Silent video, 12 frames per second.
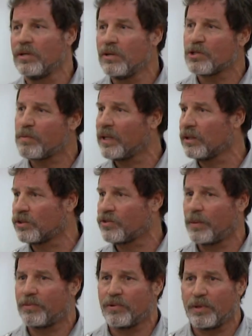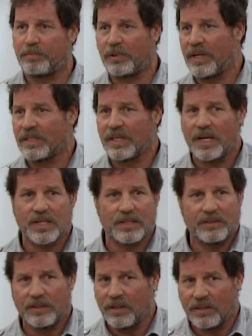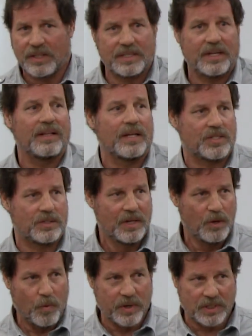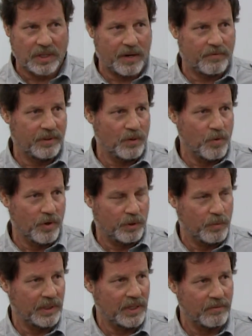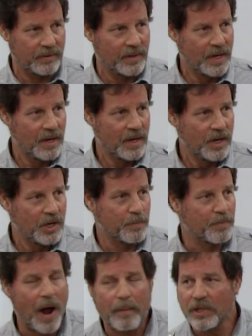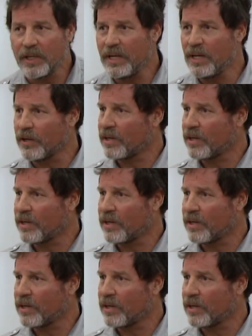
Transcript: to use my little trip through the plantation, to tell us what it's like in the world that we live in, you're probably going to hear